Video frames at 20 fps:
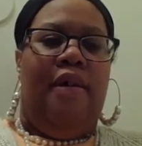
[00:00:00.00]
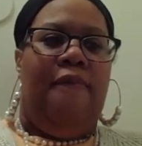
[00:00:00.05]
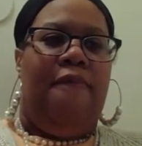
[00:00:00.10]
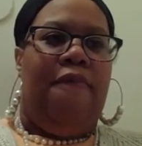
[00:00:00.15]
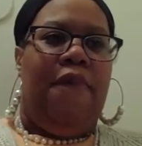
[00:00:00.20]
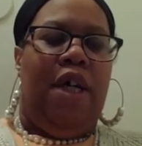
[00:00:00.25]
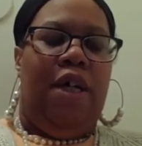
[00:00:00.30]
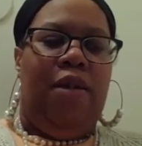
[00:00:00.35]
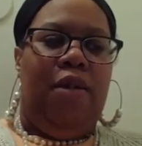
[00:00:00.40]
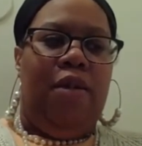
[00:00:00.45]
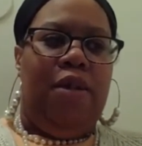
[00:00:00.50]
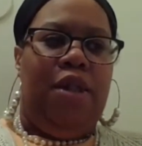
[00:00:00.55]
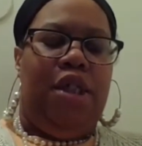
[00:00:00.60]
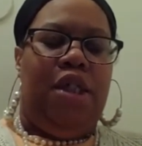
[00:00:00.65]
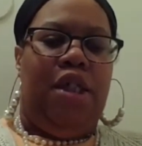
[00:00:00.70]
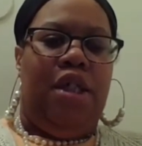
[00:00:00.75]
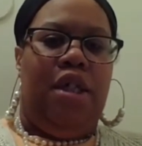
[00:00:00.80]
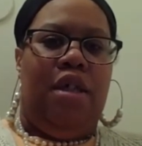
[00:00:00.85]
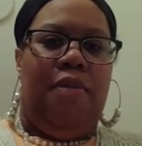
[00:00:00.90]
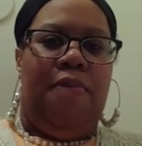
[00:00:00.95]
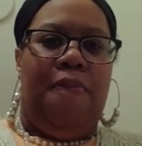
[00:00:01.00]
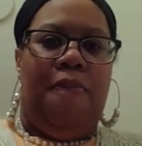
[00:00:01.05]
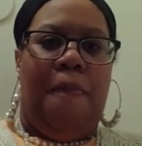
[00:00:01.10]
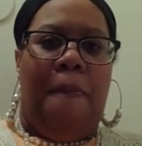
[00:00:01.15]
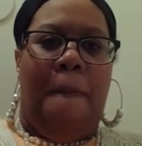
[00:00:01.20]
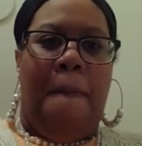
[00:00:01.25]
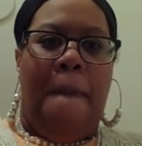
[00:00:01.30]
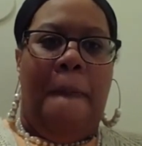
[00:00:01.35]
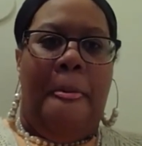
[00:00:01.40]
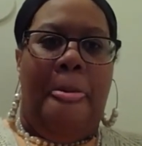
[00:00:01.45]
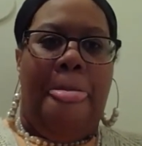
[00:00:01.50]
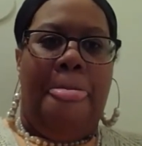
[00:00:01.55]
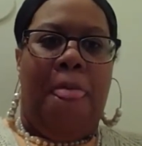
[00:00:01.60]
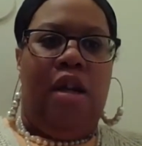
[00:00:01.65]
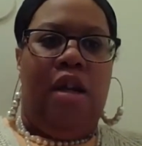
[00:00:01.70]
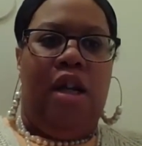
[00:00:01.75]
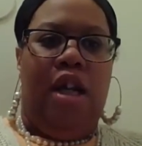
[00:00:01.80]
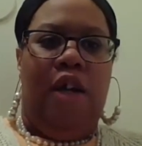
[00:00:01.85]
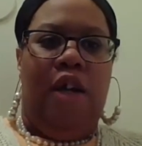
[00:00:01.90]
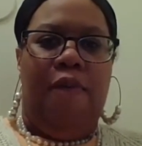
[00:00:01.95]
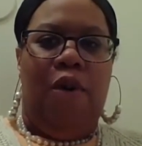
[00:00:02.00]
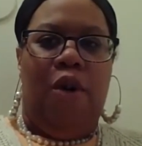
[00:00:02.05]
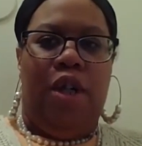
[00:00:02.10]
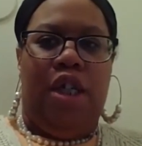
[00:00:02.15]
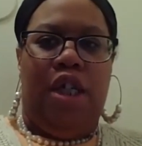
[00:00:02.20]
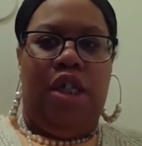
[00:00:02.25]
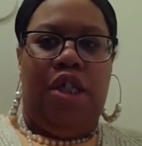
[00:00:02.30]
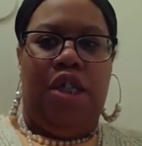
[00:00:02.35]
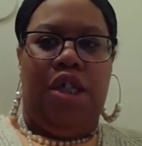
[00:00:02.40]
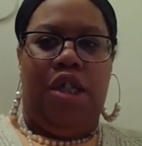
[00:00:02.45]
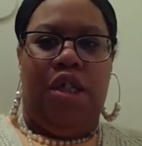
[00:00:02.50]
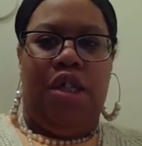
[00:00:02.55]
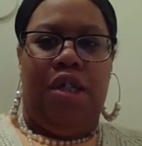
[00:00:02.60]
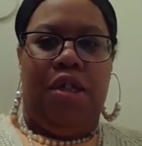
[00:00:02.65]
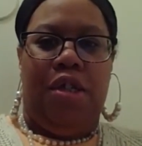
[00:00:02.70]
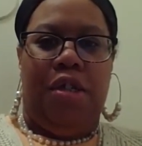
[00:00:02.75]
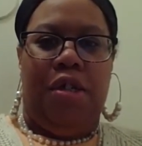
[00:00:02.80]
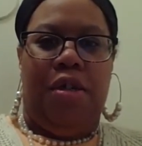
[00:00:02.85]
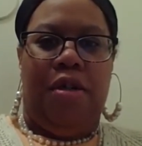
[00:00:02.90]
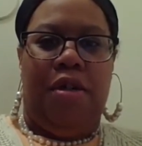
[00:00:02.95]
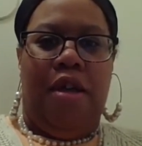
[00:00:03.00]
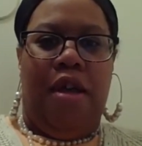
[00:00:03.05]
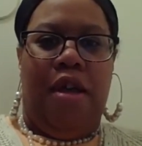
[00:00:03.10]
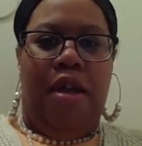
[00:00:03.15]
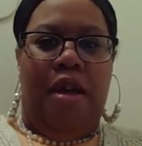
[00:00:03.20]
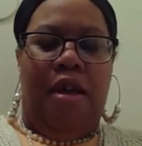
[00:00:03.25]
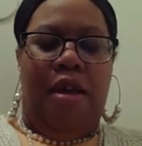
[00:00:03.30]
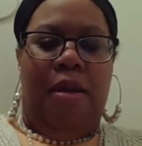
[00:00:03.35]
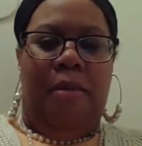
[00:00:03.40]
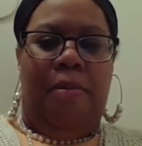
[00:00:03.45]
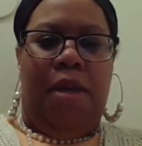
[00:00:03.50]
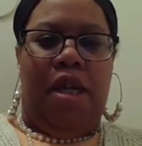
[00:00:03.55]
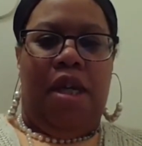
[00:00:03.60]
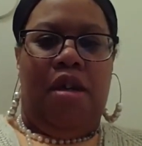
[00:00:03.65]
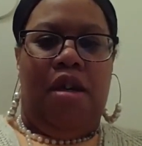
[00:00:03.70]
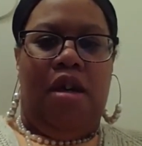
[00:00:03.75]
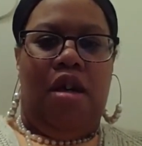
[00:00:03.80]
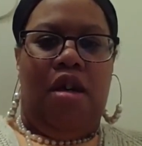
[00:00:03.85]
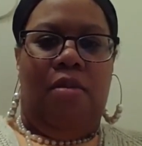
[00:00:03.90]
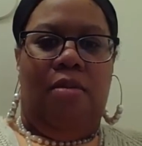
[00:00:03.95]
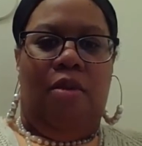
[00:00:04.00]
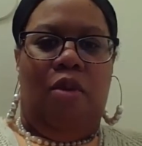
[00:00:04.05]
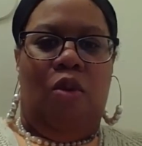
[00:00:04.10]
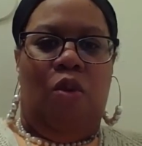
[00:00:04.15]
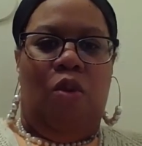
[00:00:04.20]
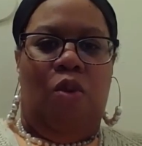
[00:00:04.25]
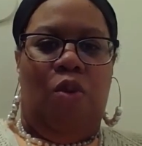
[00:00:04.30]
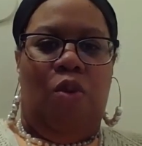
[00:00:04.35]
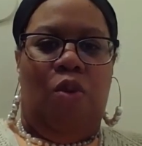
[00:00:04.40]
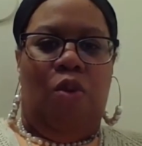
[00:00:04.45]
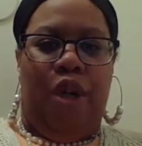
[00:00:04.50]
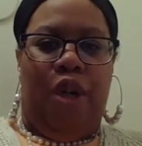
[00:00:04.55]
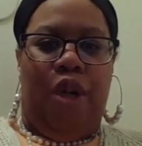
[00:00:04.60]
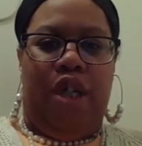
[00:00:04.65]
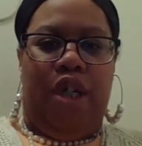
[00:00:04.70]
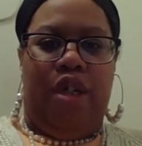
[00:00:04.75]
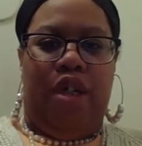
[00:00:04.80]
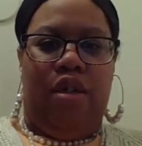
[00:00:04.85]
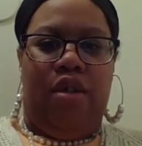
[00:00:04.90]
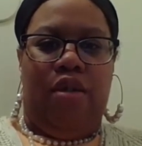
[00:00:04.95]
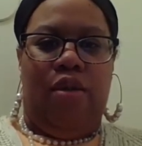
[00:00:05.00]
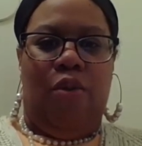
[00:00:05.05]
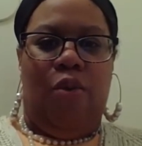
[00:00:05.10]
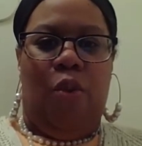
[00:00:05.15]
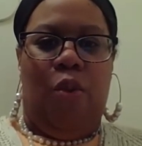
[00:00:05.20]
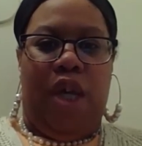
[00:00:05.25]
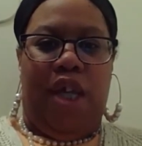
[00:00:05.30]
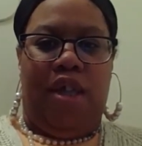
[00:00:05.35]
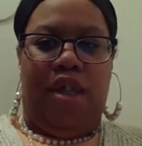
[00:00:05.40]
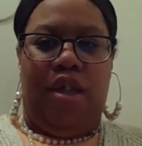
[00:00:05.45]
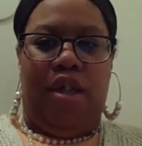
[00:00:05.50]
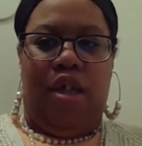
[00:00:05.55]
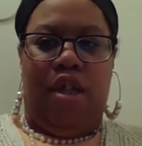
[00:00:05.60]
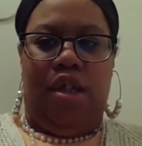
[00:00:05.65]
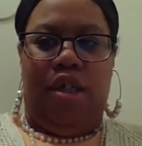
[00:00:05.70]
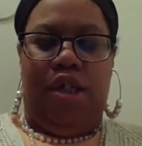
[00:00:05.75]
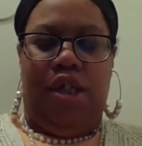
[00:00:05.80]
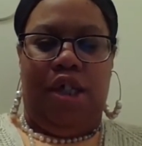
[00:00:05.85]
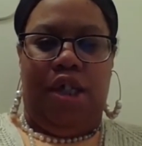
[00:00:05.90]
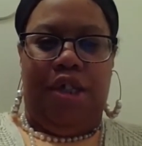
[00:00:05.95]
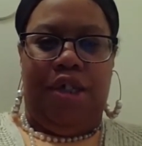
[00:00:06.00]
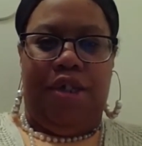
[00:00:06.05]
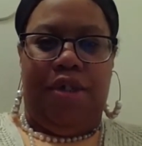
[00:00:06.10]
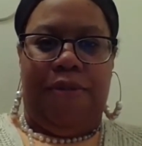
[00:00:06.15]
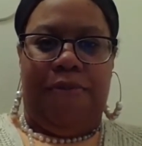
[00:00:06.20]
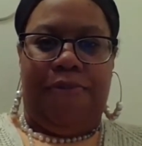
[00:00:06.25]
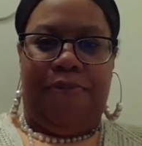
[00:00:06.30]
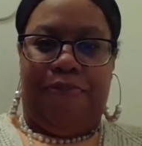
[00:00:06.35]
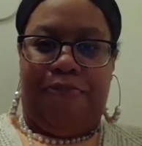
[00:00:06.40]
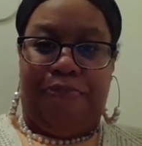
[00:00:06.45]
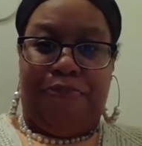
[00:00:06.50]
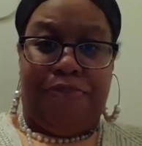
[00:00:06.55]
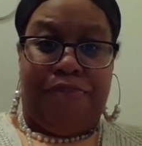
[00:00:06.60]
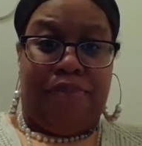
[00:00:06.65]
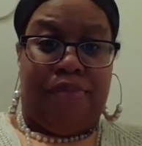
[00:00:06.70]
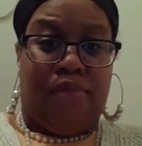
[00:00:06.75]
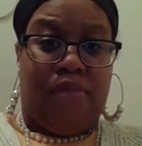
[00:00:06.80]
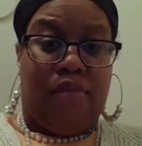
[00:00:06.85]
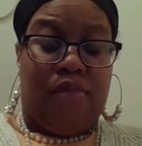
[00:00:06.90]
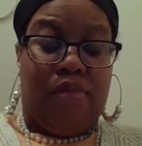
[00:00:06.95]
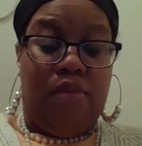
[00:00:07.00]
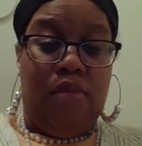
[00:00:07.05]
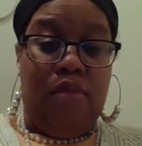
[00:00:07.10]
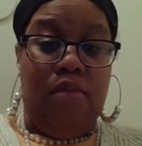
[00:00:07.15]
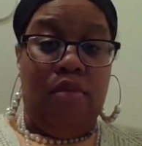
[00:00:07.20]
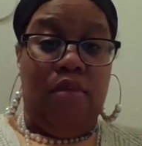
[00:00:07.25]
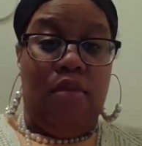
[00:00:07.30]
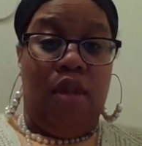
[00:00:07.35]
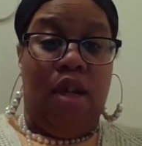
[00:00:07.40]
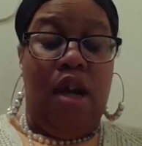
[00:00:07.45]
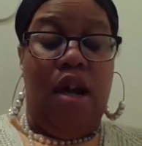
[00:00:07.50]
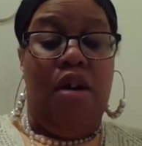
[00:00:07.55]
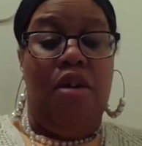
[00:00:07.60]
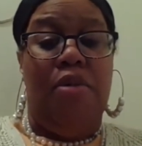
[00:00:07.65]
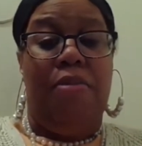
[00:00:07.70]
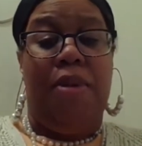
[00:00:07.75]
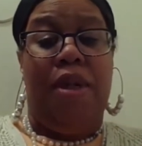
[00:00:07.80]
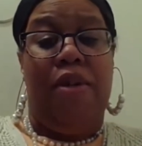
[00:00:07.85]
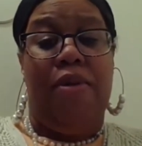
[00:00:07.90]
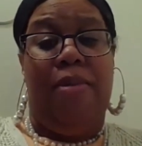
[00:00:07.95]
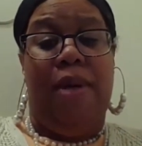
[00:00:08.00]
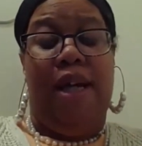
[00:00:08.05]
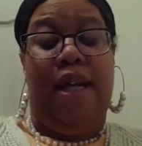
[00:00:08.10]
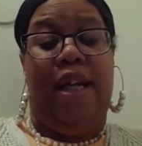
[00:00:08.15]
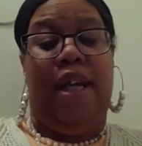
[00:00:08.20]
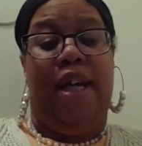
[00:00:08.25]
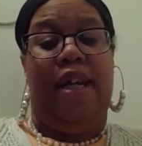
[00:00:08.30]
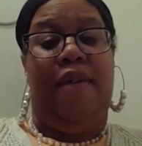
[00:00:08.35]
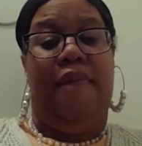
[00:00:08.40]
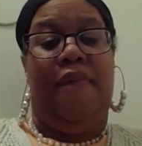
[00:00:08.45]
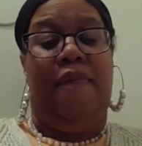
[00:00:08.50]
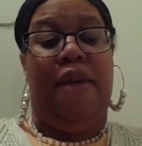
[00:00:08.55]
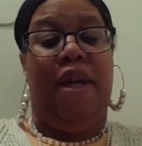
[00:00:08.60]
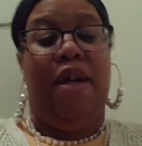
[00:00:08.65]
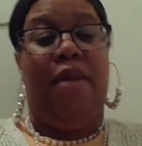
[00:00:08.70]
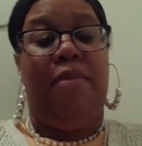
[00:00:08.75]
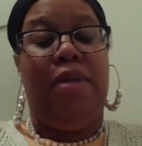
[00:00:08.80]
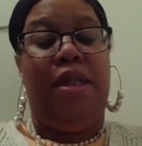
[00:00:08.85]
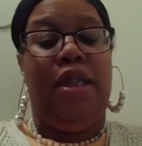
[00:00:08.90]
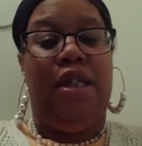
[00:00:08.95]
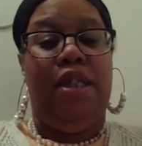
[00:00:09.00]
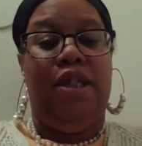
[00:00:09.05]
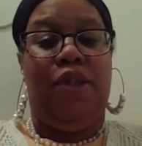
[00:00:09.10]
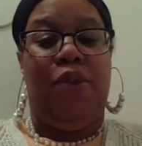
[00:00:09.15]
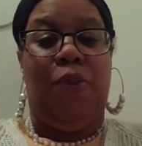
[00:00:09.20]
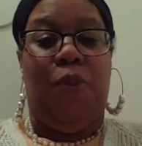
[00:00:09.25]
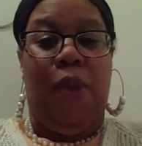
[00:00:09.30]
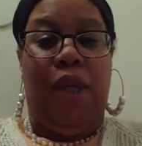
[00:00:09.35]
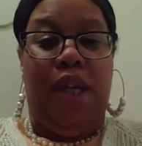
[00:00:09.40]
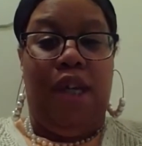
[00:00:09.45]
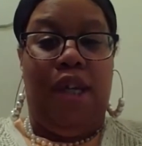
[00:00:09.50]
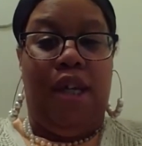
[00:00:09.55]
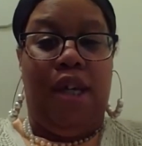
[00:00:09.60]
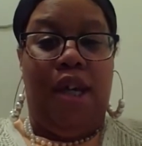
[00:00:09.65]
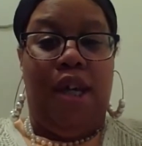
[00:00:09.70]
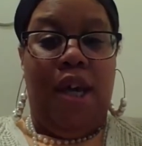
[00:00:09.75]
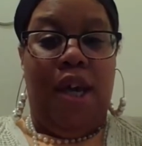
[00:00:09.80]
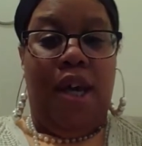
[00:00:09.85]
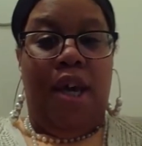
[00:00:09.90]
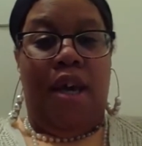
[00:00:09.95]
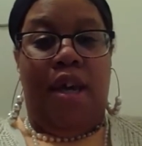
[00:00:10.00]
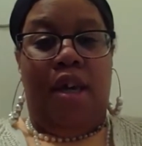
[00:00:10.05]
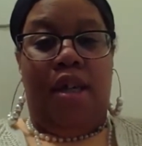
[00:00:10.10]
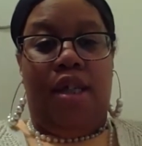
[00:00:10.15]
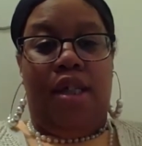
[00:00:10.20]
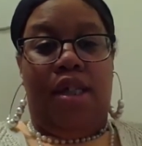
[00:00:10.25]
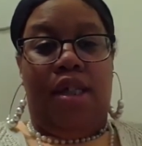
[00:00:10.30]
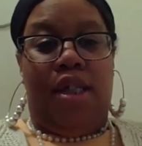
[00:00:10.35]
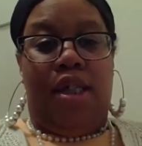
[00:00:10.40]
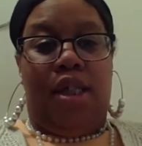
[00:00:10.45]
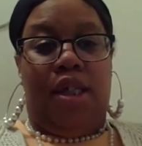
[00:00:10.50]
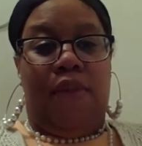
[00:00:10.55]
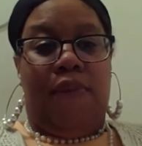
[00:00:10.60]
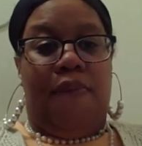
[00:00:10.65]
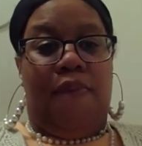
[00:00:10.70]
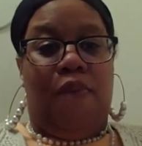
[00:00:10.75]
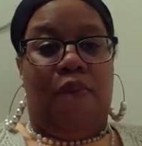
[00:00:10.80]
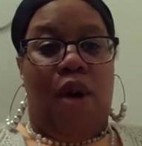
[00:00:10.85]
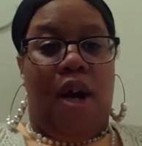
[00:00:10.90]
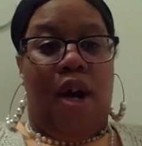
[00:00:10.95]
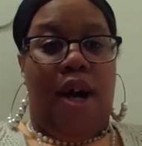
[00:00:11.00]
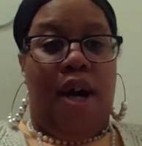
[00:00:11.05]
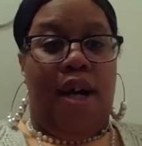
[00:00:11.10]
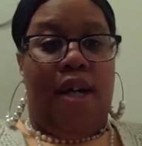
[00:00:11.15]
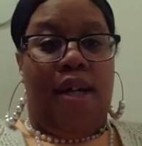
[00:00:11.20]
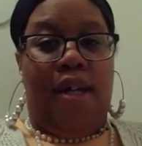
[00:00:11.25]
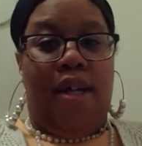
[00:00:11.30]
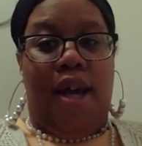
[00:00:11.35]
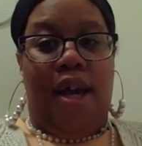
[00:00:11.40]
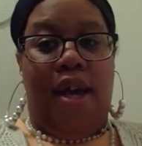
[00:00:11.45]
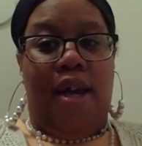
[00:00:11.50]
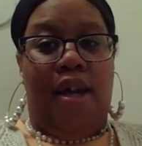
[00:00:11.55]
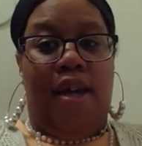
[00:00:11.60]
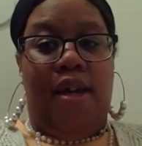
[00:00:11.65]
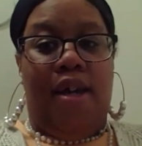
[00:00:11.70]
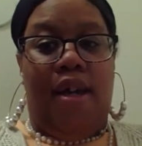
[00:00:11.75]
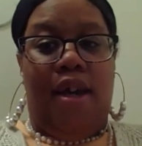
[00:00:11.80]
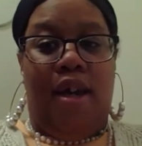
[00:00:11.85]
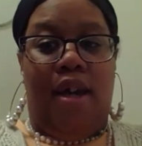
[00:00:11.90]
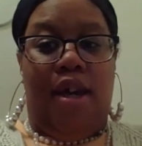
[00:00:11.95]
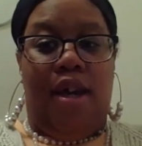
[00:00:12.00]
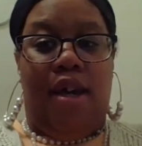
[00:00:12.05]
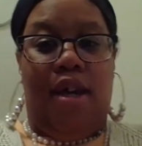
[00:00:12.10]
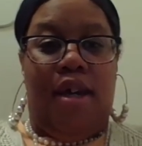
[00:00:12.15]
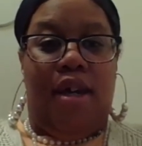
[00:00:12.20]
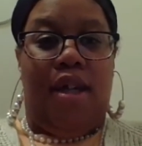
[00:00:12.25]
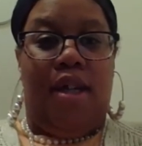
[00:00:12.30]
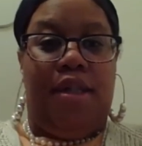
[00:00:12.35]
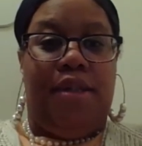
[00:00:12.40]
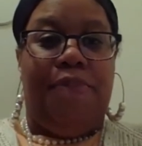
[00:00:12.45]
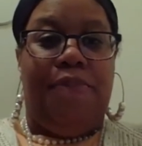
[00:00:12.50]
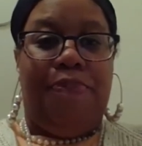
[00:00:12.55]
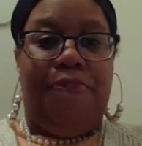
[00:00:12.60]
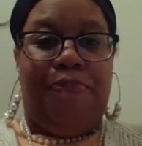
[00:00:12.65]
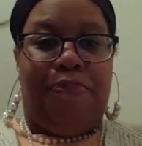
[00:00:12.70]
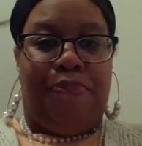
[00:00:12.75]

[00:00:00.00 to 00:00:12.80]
fellowship, love on each other, become one with each other. I hope everybody had a fabulous week. It's Friday and